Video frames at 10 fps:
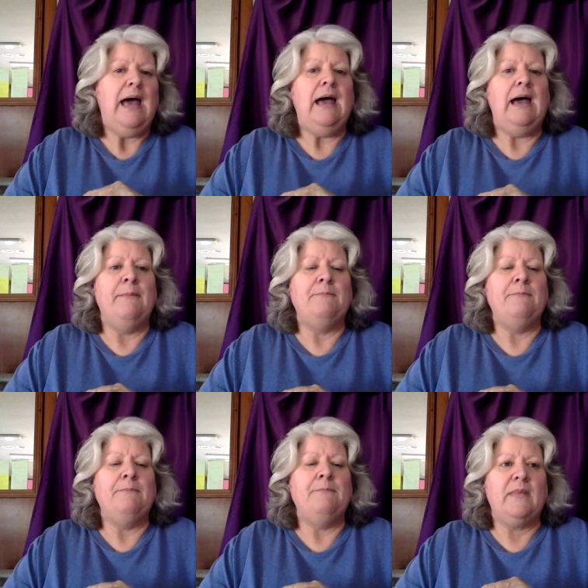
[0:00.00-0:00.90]

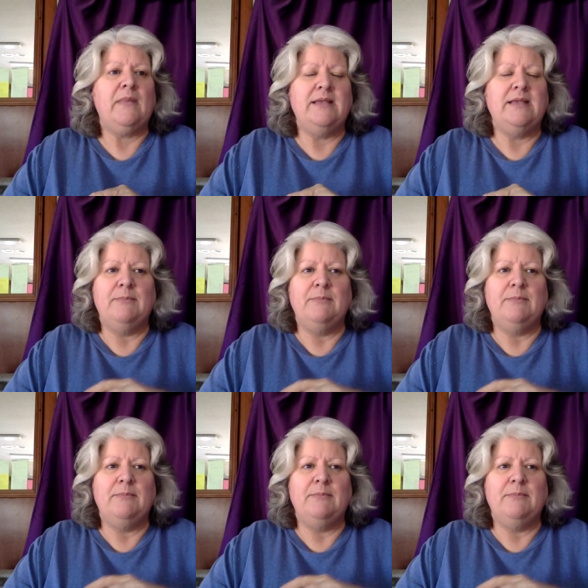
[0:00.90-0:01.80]
And some
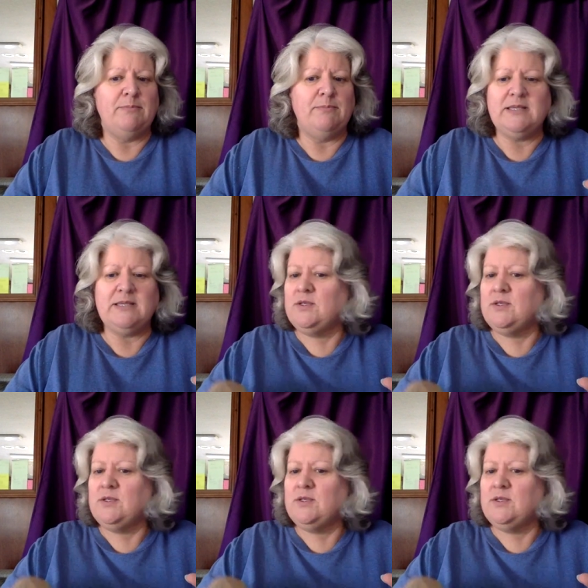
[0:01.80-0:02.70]
people are using
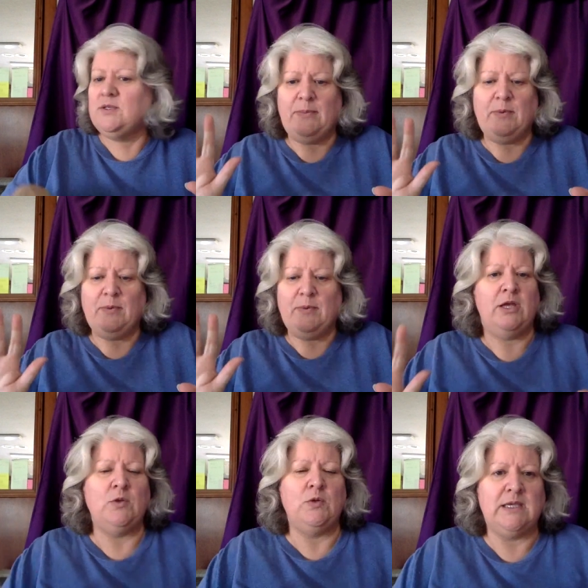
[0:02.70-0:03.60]
passwords, and some people are
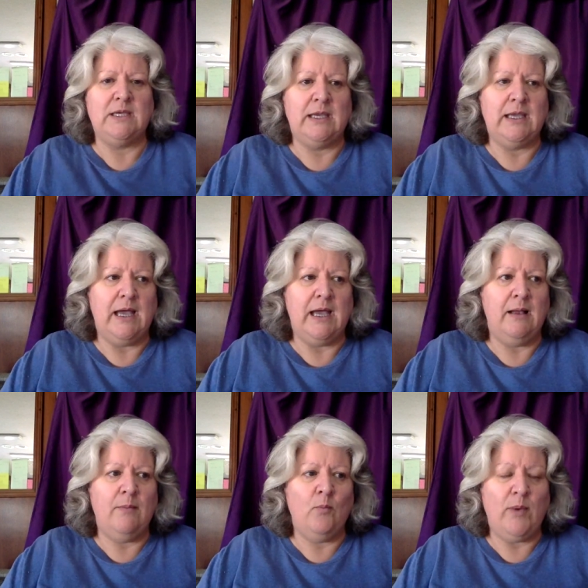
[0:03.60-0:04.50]
using
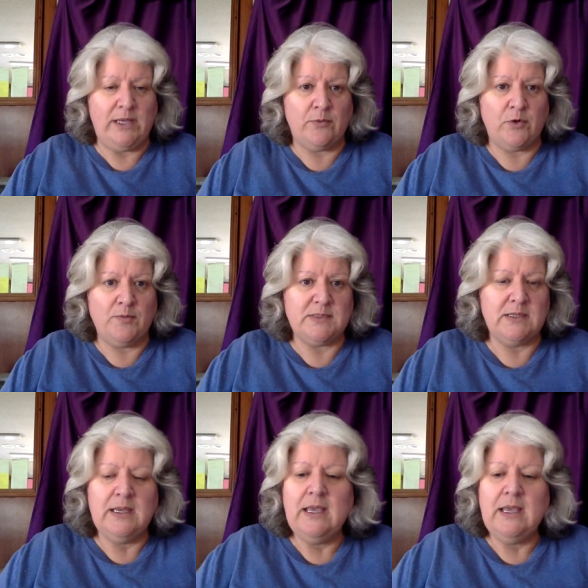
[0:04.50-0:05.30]
waiting rooms.